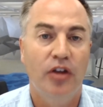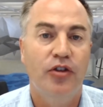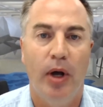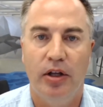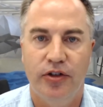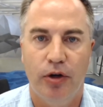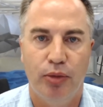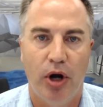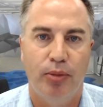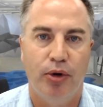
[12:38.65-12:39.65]
as well as you know
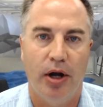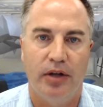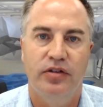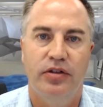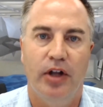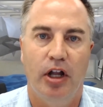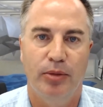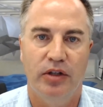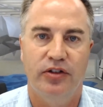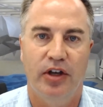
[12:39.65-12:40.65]
product and
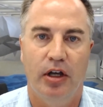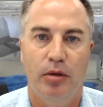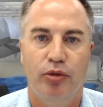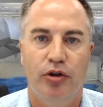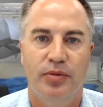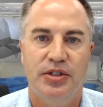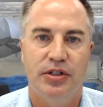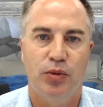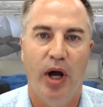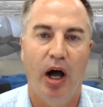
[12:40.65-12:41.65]
development uh, improvements
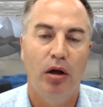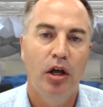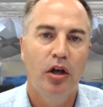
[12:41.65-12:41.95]
as well.